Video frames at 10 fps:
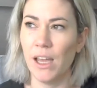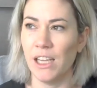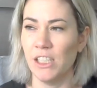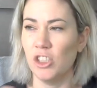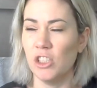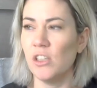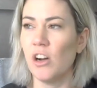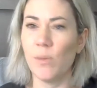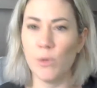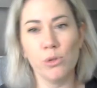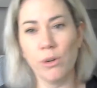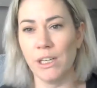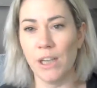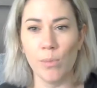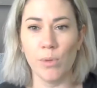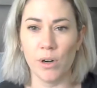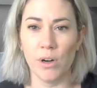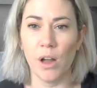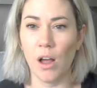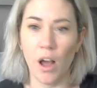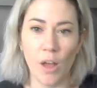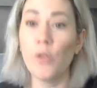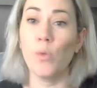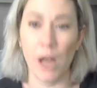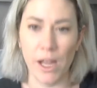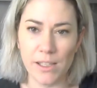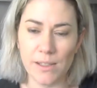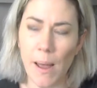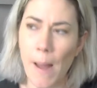It's just an arbitrary number otherwise.